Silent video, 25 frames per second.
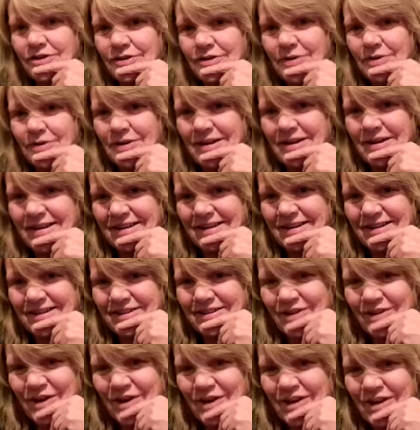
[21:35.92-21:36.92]
only a
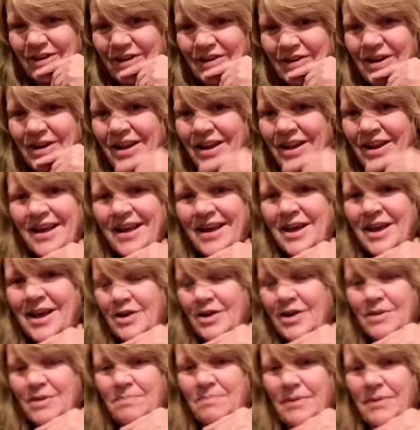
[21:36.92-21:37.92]
toddler and
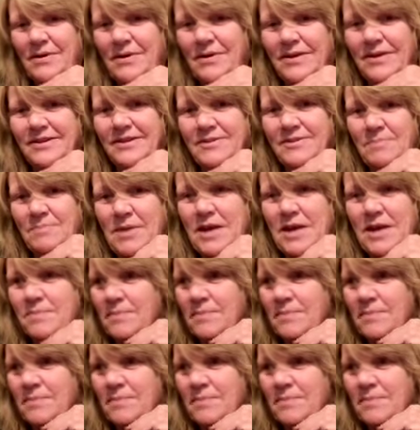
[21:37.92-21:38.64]
could barely speak,